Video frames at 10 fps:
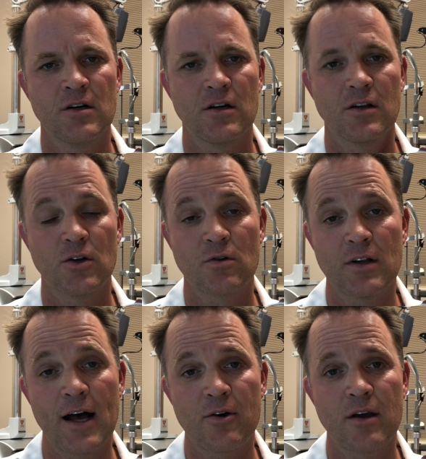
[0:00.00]
a little
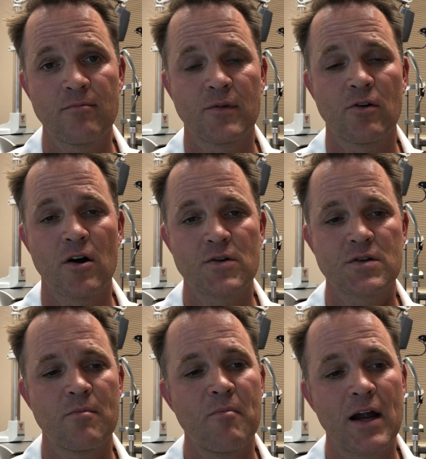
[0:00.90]
cloudy. There are
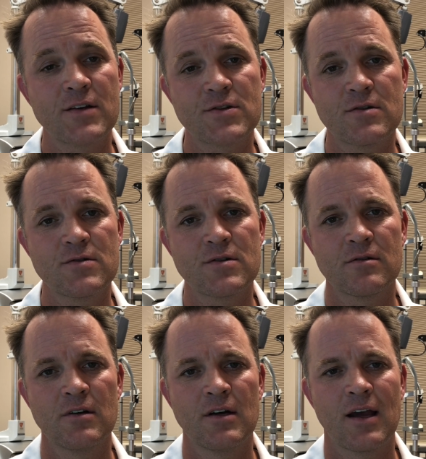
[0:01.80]
some medicines
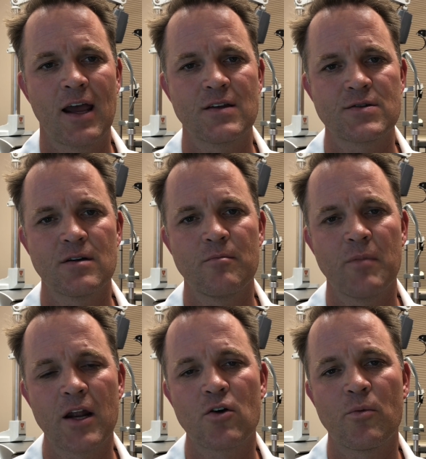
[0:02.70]
and some
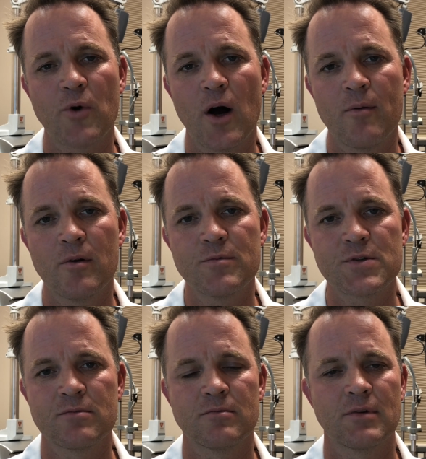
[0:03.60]
medical
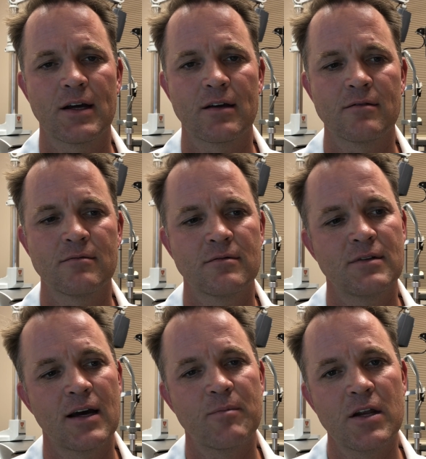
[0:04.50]
problems like
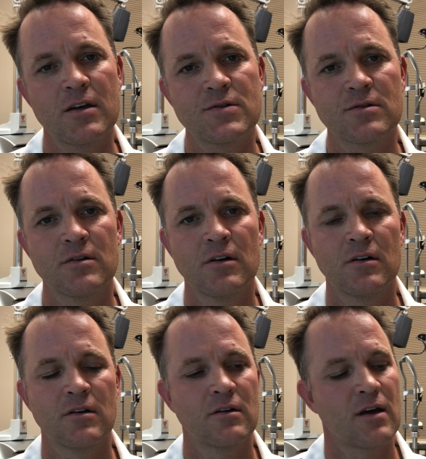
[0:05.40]
diabetes
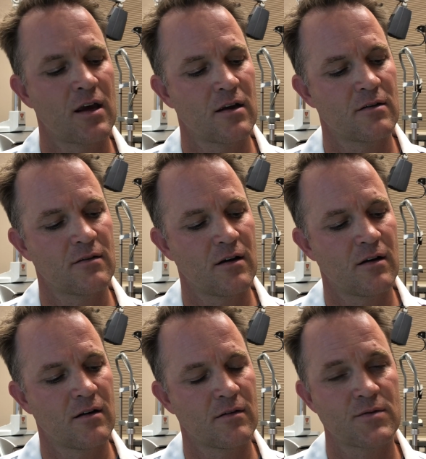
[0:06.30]
and
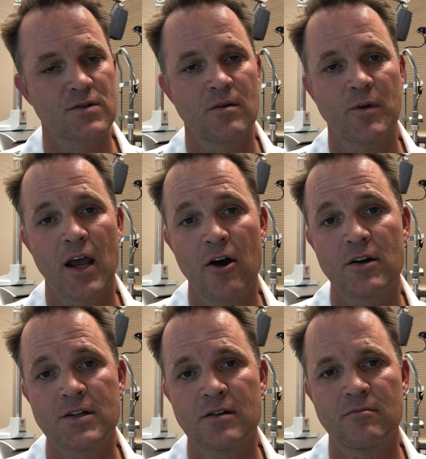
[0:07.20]
some
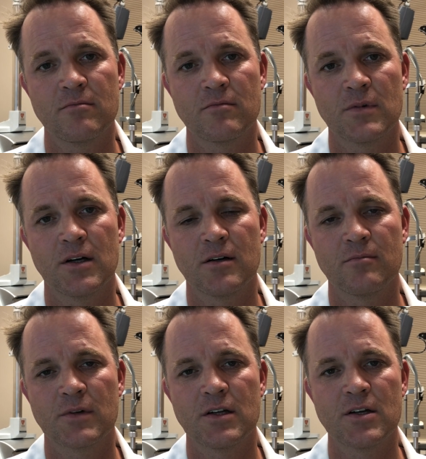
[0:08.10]
inherited
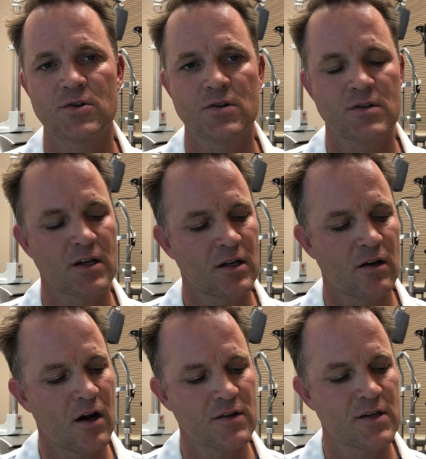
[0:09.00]
conditions that can
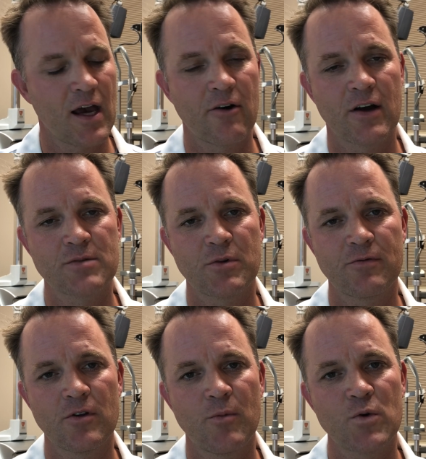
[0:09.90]
cause cataracts, but
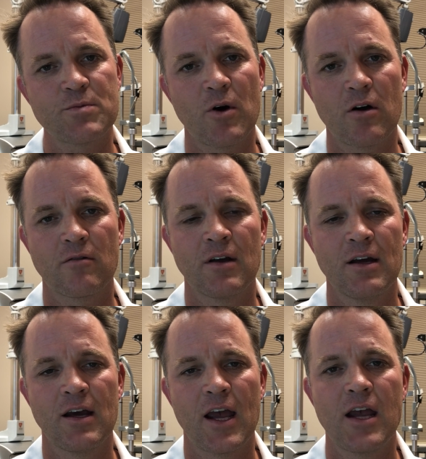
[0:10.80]
for the most part,
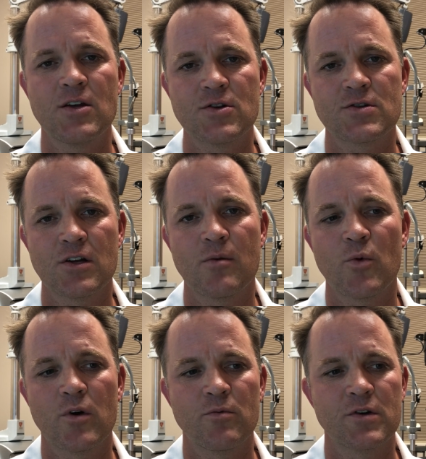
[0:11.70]
age is the number
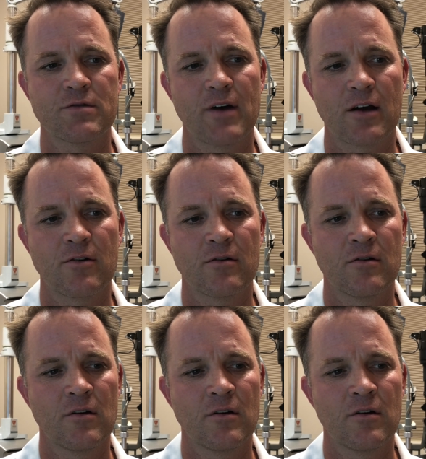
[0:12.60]
one risk factor.